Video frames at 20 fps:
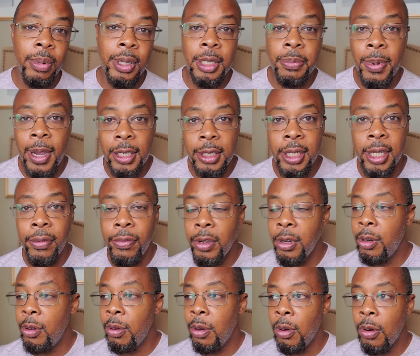especially if you're
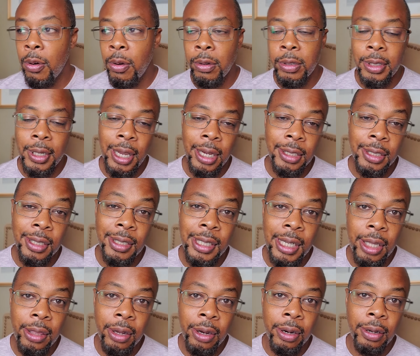doing oral sex, your
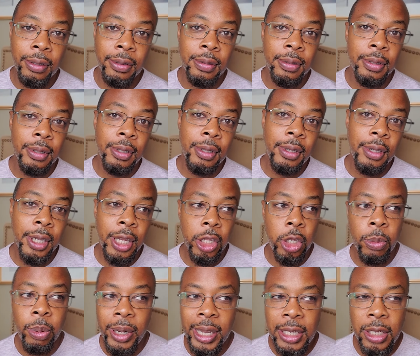teeth hurt. Can you
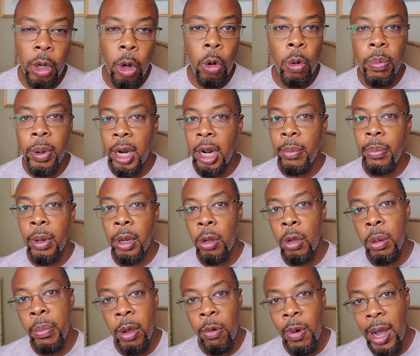please open up a
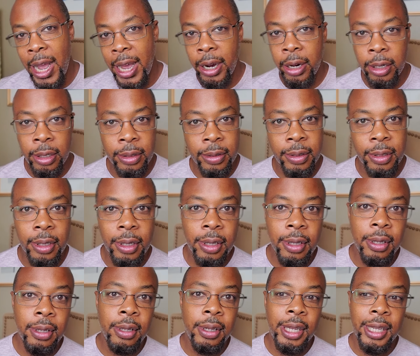little bit wider
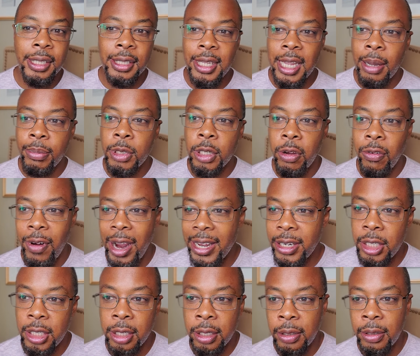and stop
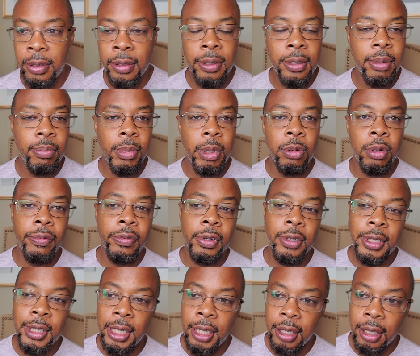scratching me with your
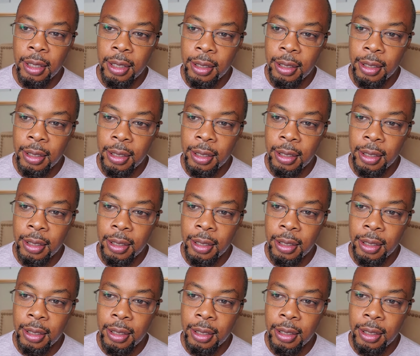teeth?